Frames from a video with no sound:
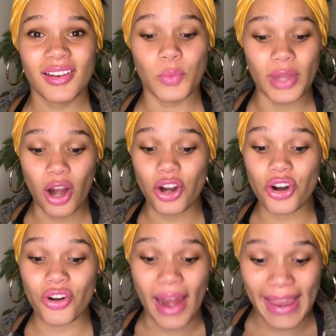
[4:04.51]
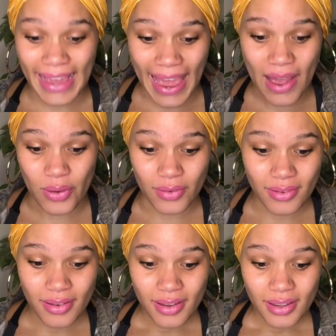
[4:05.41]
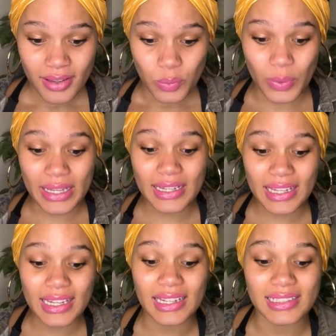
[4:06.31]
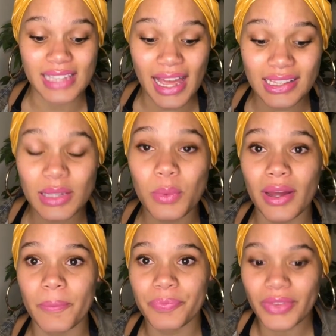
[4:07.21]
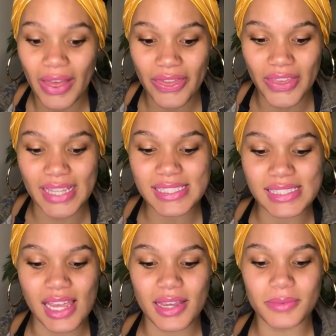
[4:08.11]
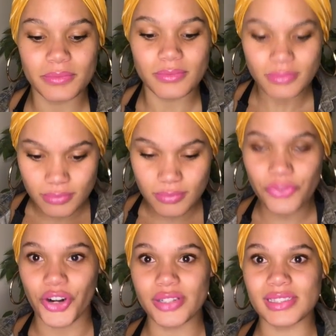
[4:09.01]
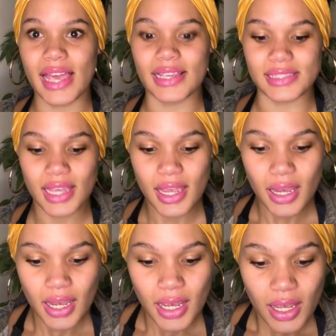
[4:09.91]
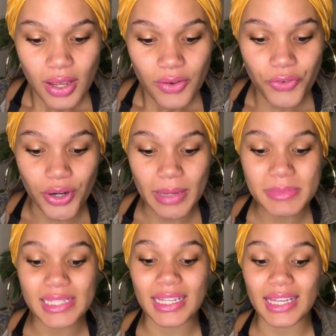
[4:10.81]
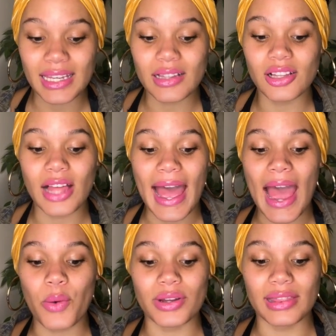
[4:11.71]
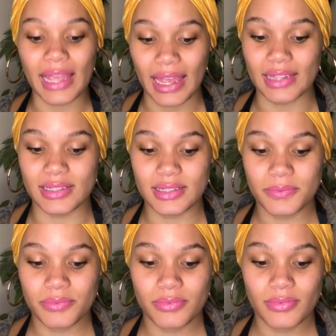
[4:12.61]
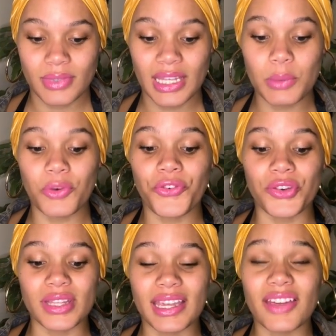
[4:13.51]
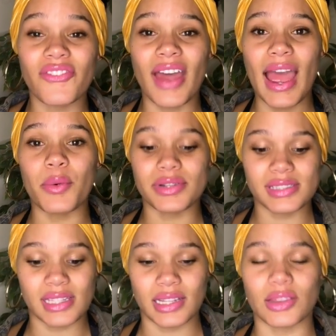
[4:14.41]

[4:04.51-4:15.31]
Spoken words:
We are crying out. We need exactly what this verse says, for him to heal our land. He will forgive our sin.